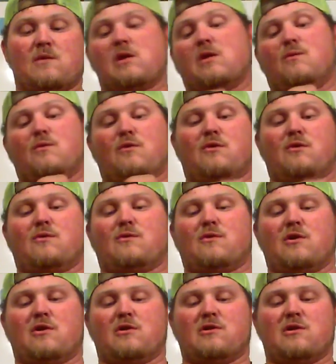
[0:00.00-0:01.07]
Got one on a
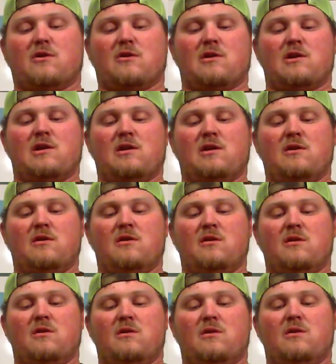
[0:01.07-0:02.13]
rod already
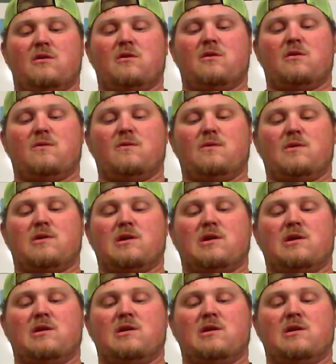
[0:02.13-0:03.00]
with